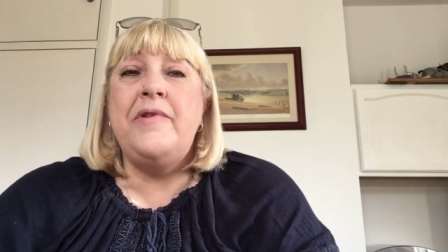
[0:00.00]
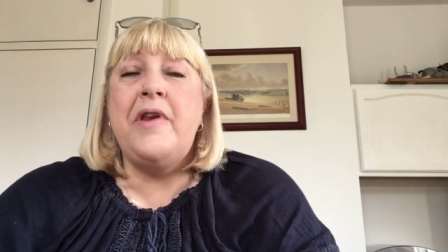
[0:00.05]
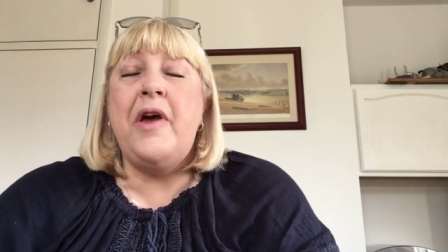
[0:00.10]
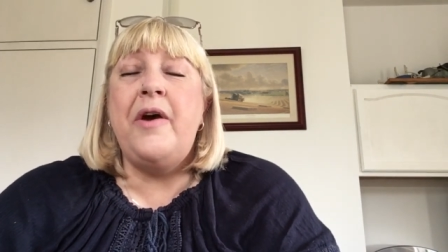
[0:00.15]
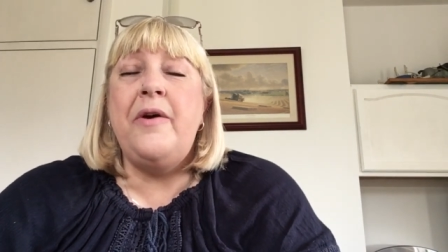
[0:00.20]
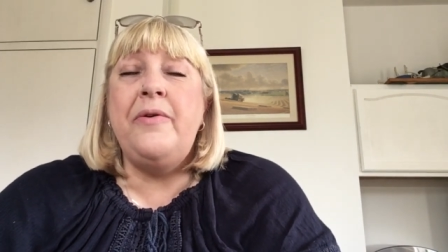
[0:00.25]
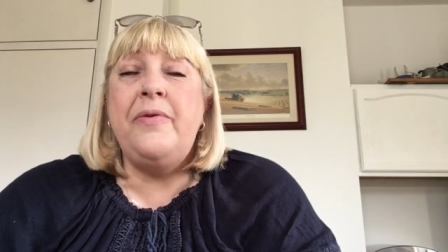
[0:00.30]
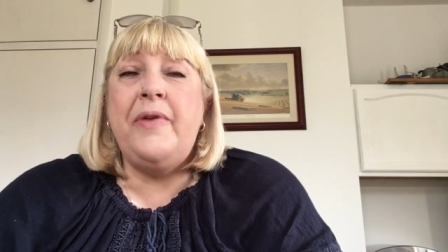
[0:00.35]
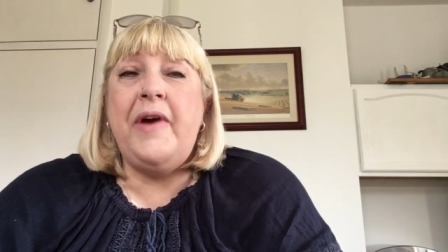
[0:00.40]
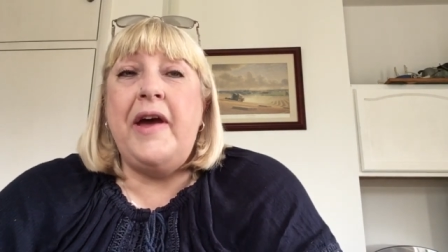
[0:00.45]

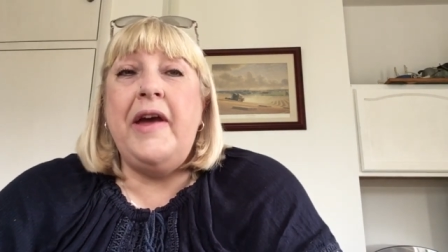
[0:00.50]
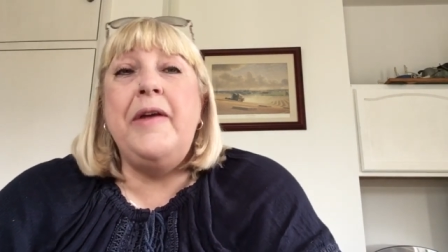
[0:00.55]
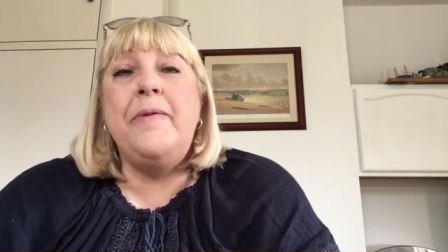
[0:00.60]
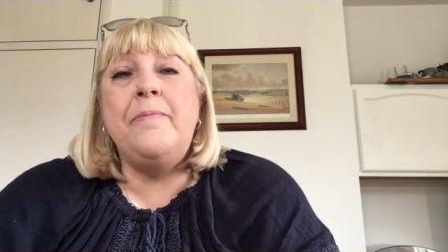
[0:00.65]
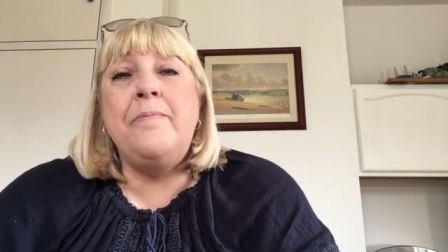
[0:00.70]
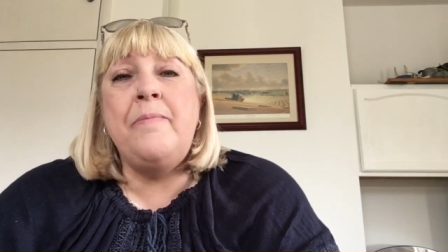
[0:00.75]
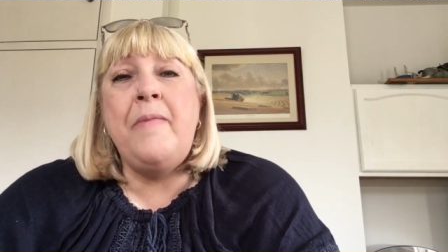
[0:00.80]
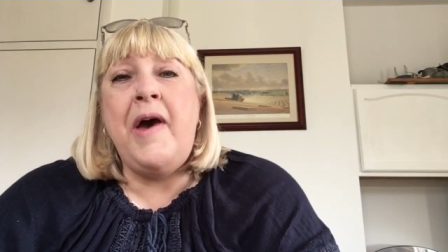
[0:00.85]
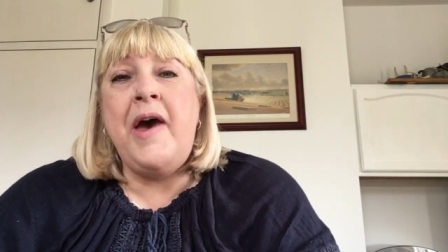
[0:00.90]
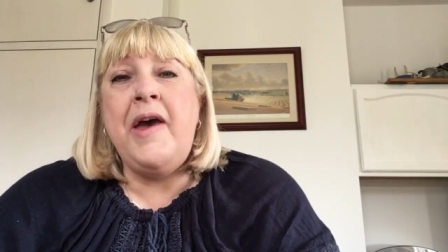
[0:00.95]
know that
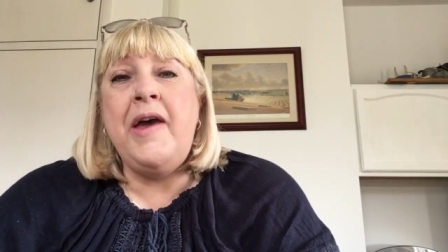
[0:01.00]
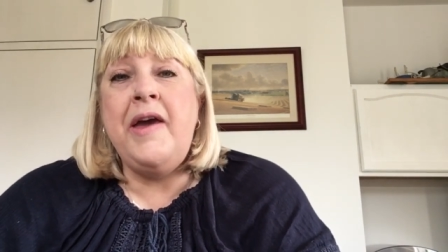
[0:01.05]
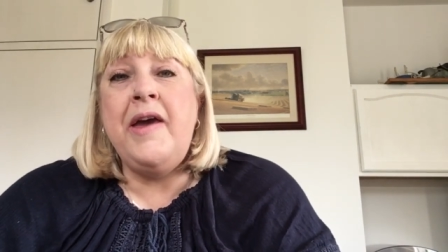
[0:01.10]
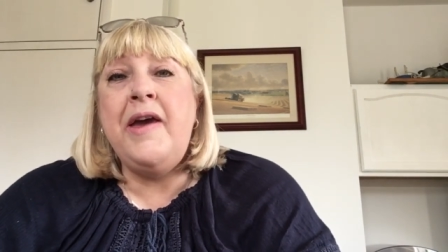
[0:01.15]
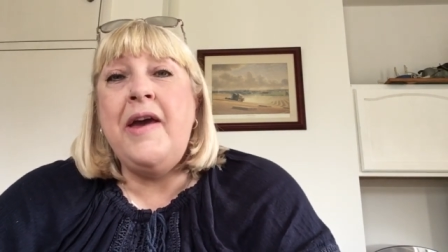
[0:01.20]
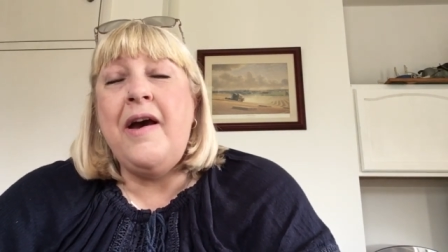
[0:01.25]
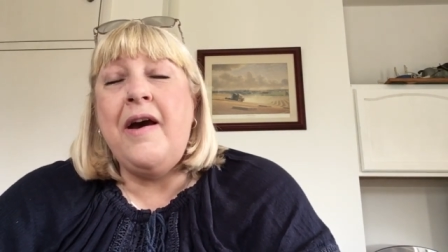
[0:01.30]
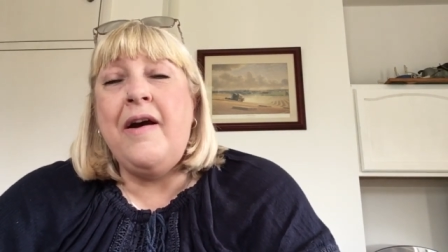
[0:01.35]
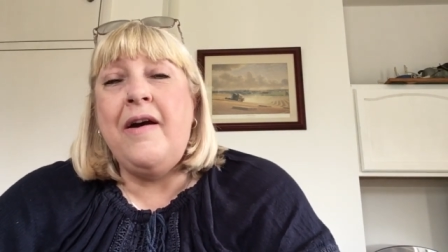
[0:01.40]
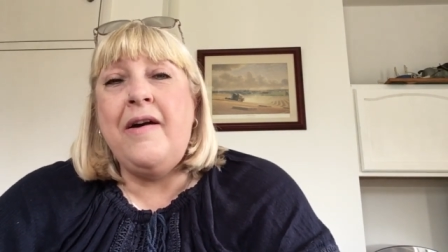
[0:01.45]
in
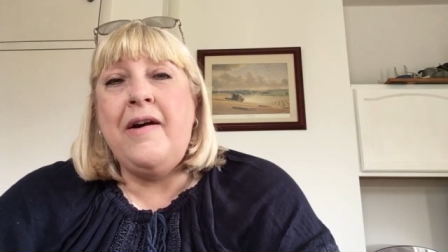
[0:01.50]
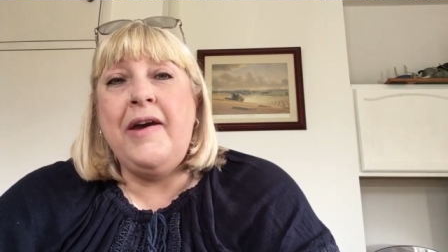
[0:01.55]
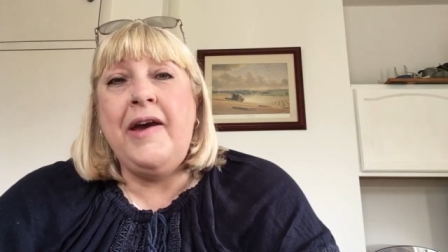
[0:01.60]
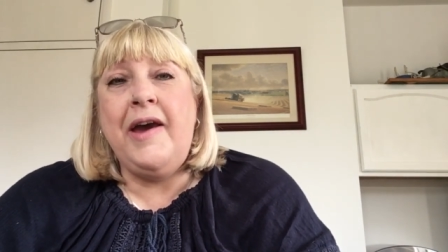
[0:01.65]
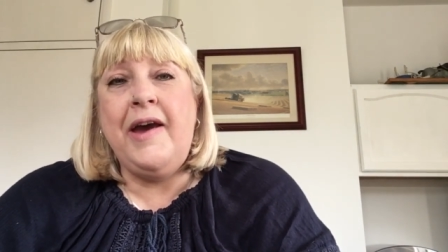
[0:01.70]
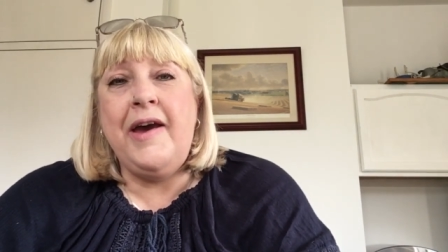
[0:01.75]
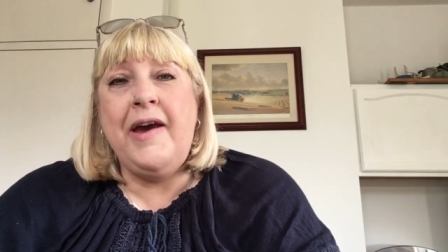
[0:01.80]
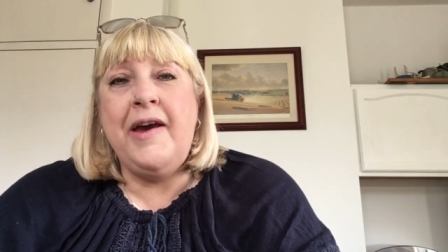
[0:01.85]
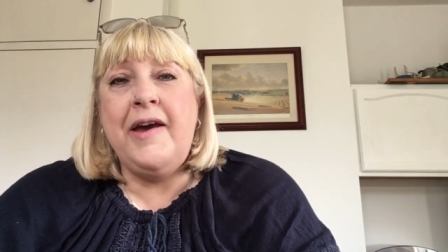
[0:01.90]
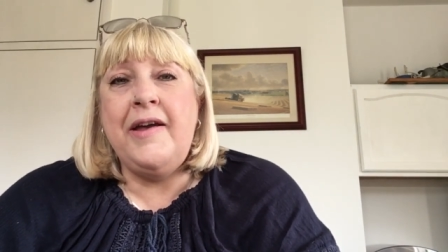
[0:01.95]
May I
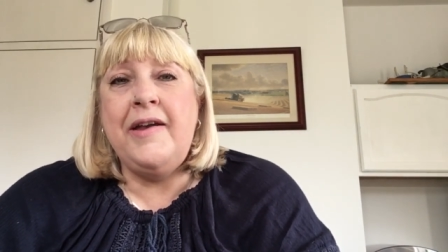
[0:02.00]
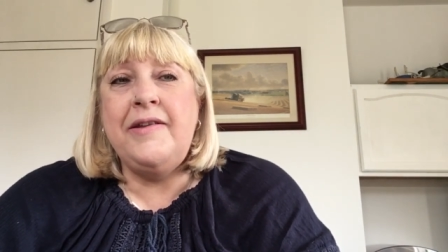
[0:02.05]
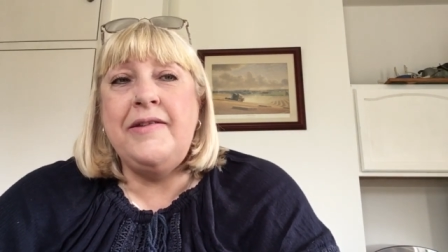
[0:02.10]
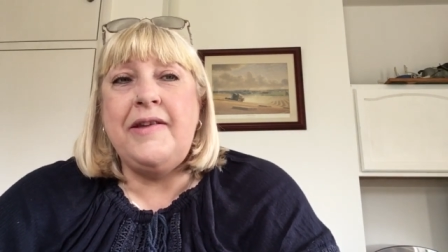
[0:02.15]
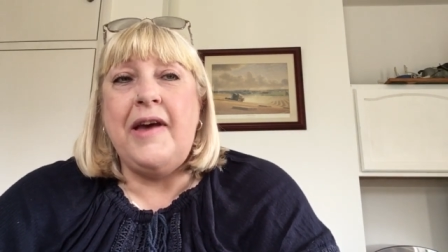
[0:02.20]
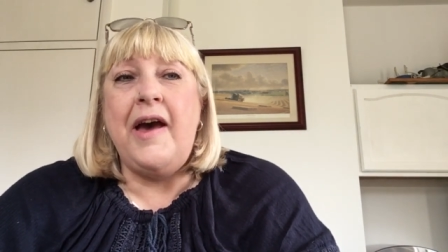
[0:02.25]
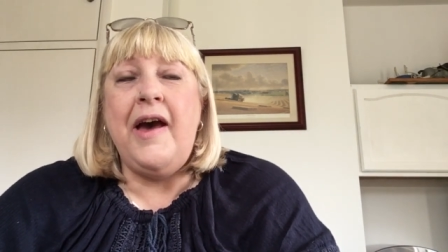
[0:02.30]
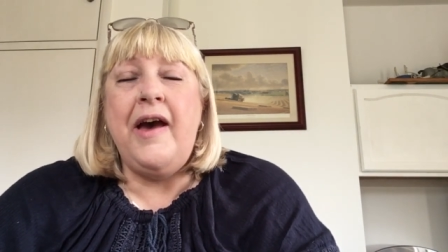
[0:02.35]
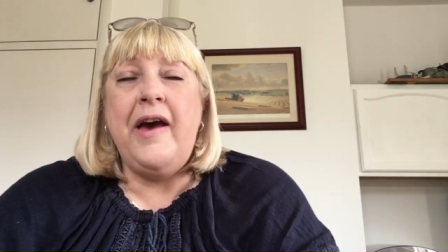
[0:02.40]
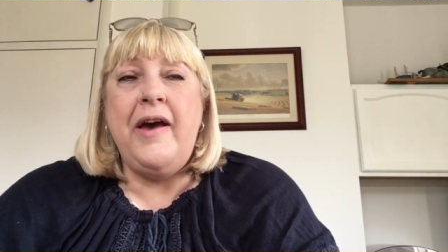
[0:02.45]
had
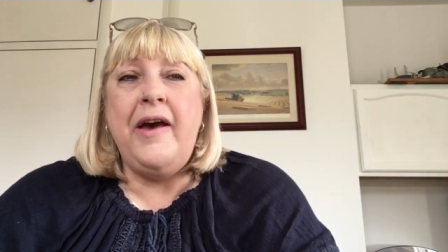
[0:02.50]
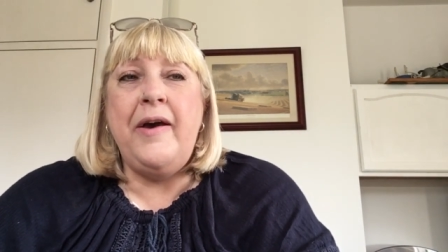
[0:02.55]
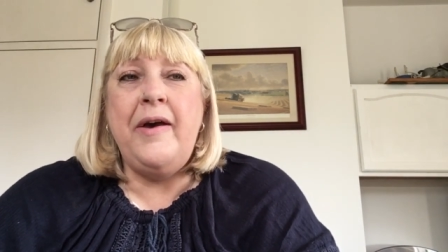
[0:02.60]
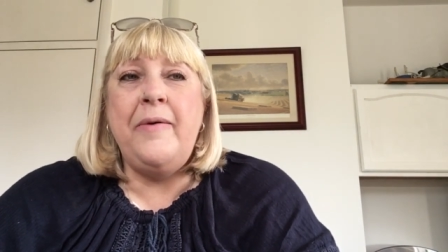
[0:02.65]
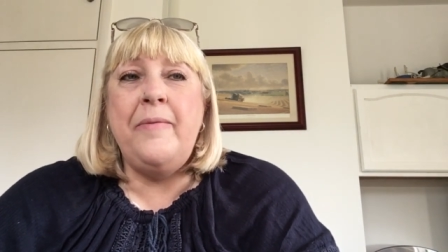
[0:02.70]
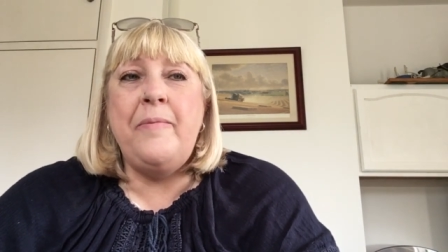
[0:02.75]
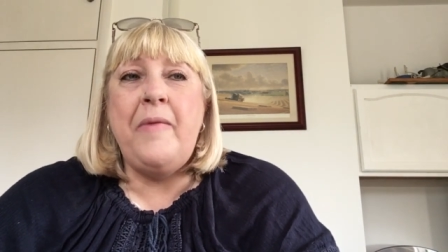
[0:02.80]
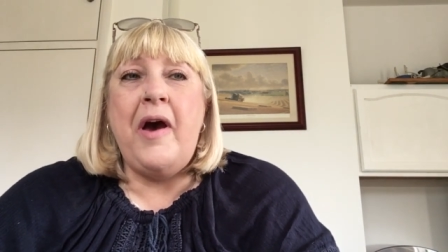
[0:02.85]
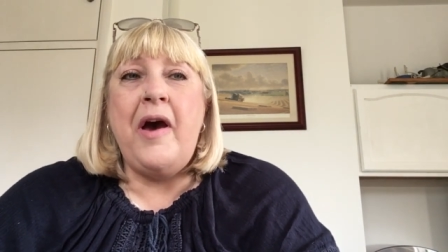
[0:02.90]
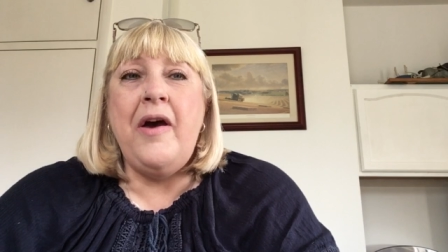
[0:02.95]

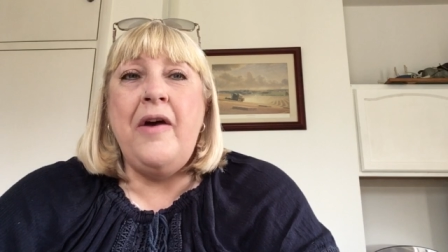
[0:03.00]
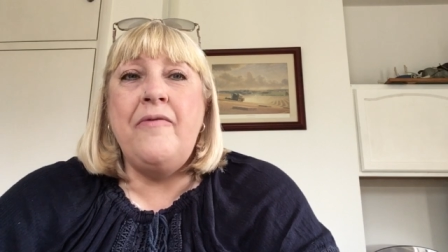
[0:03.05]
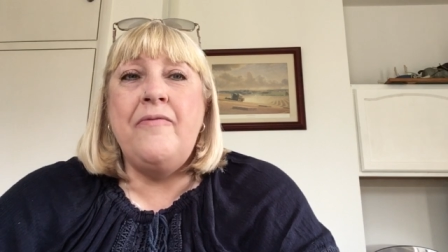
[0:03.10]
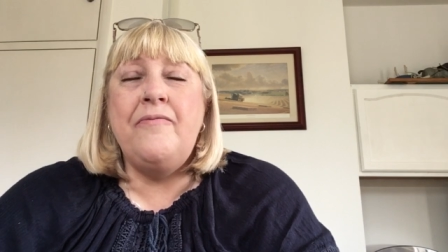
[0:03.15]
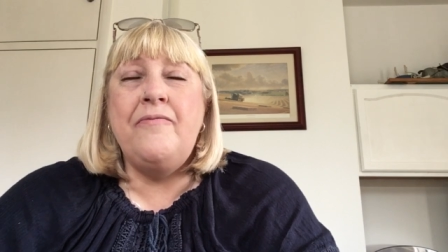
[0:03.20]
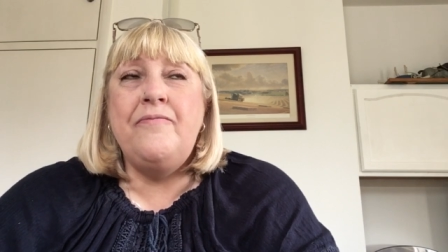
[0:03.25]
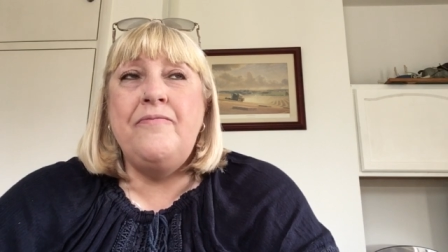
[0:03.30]
um, a